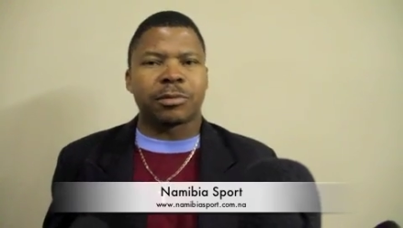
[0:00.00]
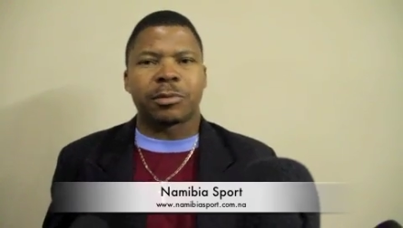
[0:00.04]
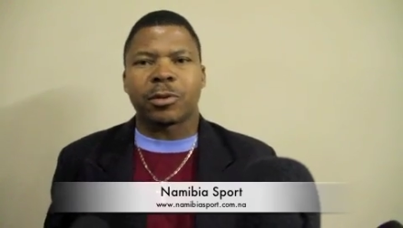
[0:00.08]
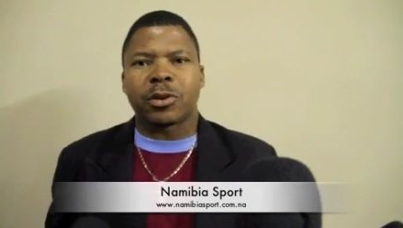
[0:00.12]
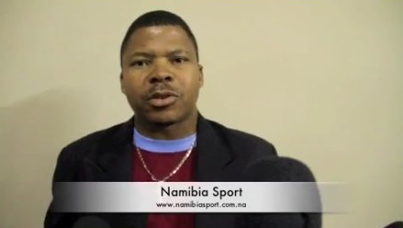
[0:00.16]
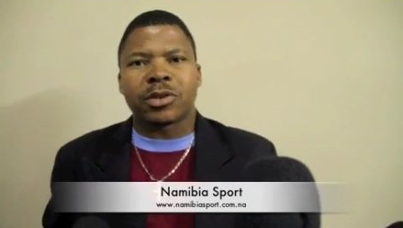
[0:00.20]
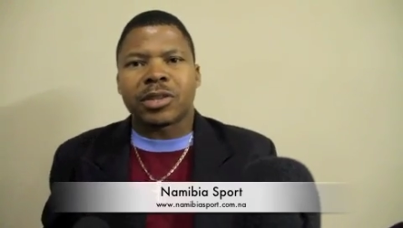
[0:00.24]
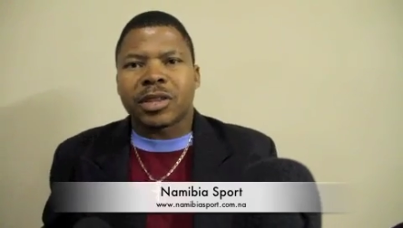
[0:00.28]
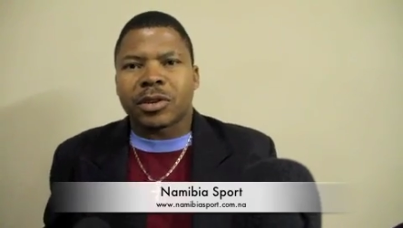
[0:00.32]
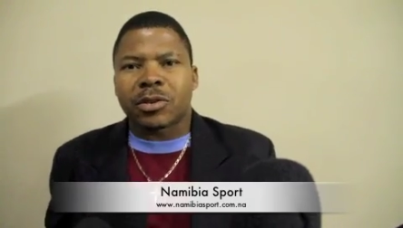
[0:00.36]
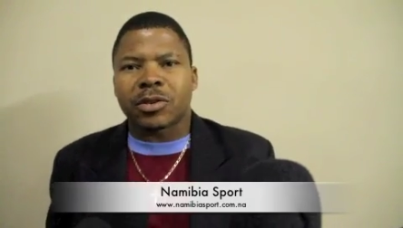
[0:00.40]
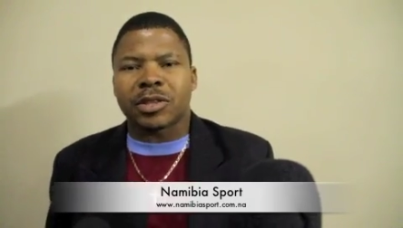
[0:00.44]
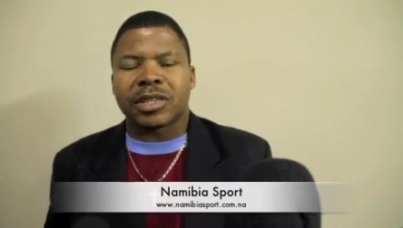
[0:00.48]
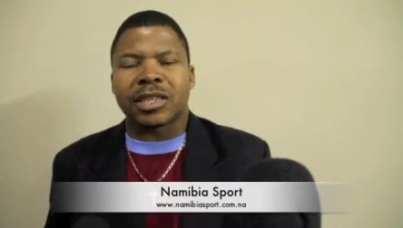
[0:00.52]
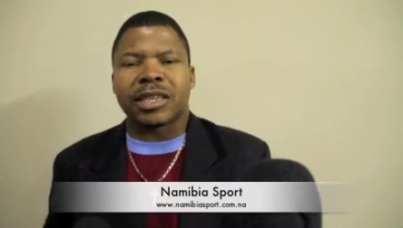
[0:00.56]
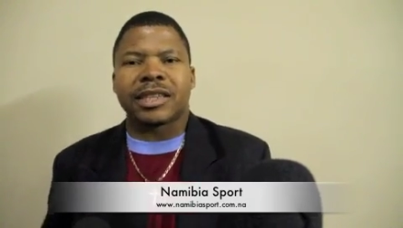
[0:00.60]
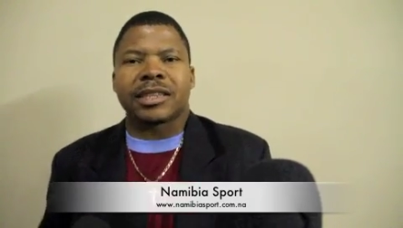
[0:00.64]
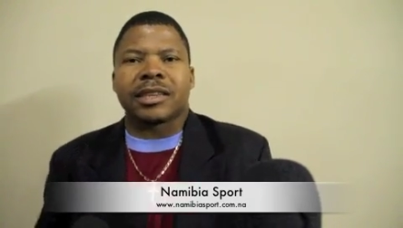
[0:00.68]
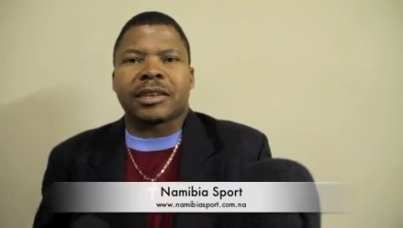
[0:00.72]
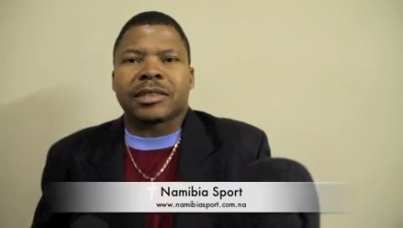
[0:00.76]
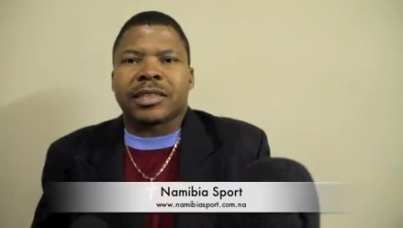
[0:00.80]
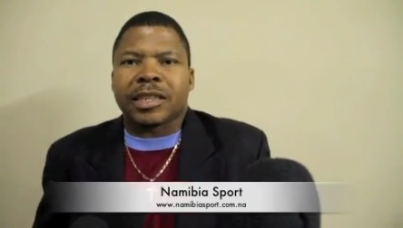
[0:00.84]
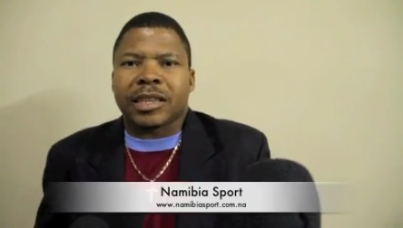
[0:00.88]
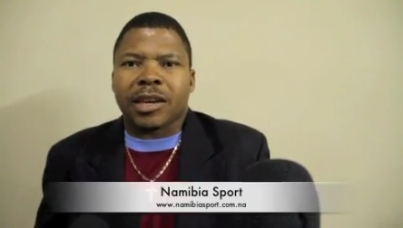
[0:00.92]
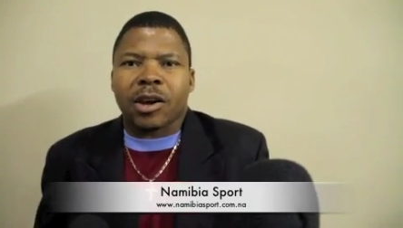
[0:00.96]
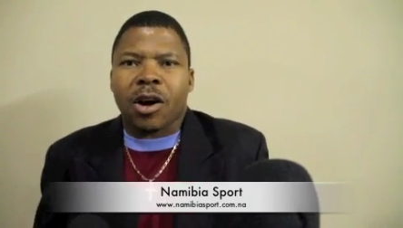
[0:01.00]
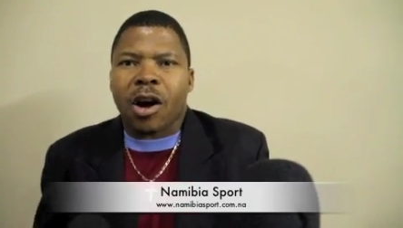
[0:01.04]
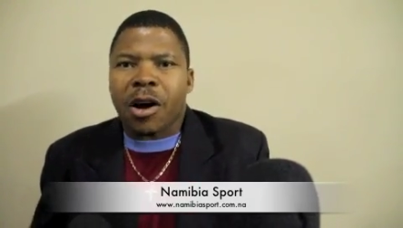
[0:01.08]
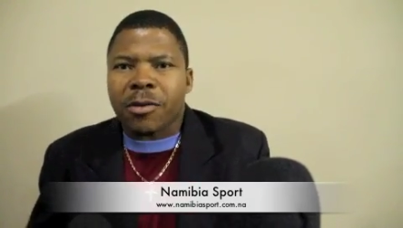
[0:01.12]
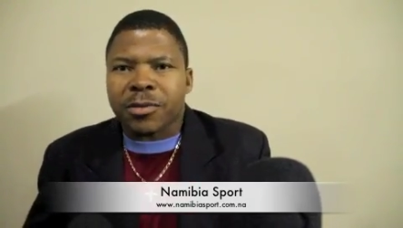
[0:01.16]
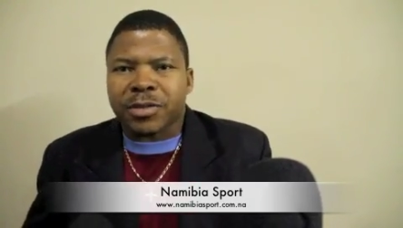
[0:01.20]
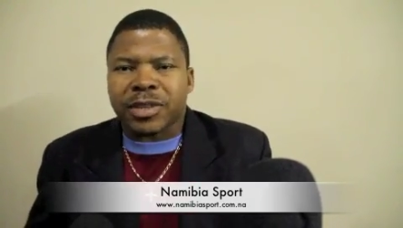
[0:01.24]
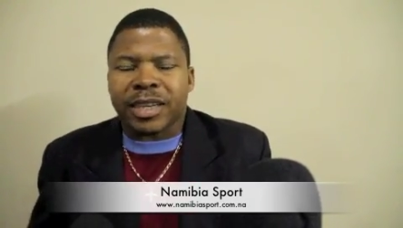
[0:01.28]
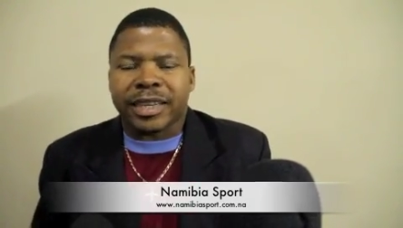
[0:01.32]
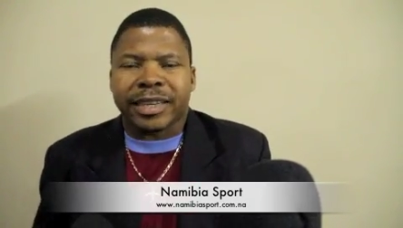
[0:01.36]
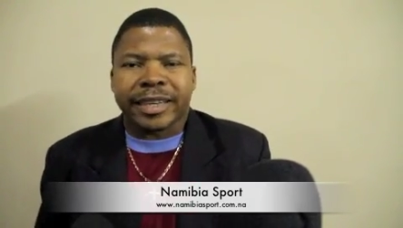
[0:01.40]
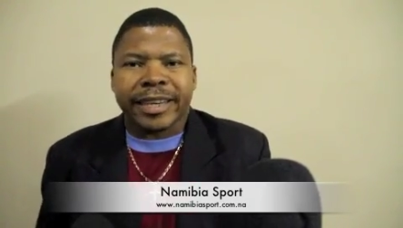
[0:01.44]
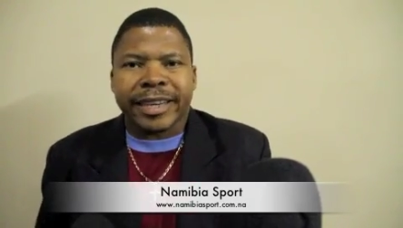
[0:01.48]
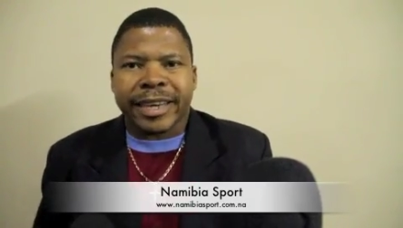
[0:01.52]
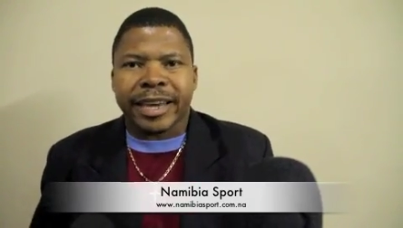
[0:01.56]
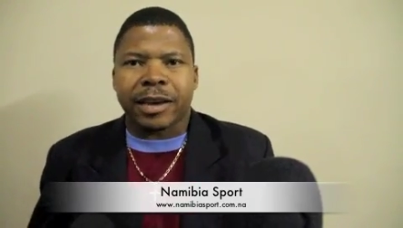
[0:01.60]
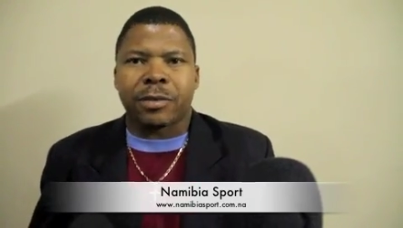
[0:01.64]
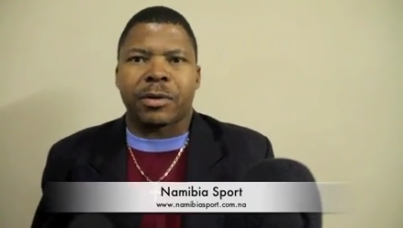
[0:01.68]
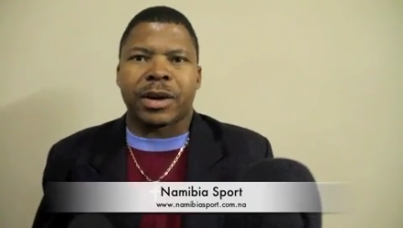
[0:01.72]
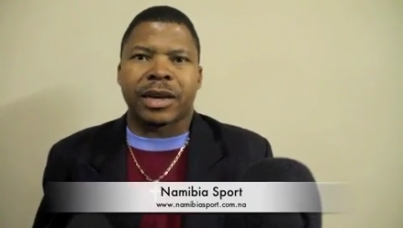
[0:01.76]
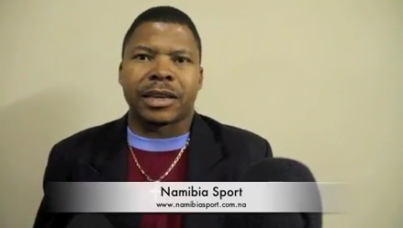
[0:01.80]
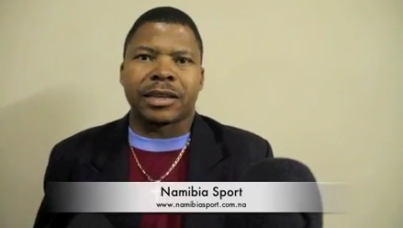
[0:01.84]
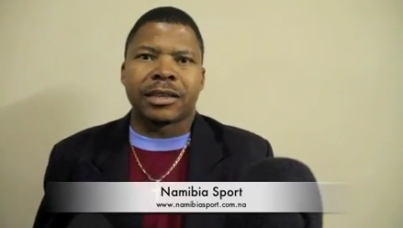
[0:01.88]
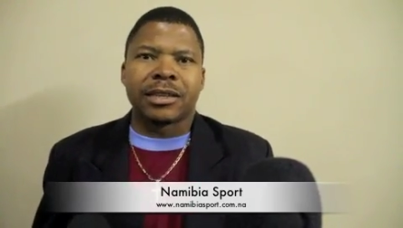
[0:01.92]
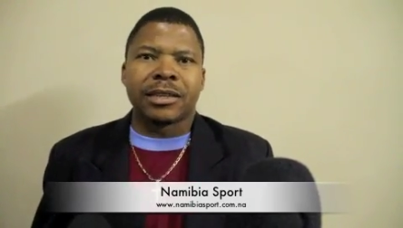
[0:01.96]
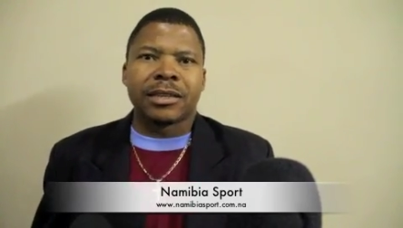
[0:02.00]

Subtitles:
Because they could see there's an offset, clear one.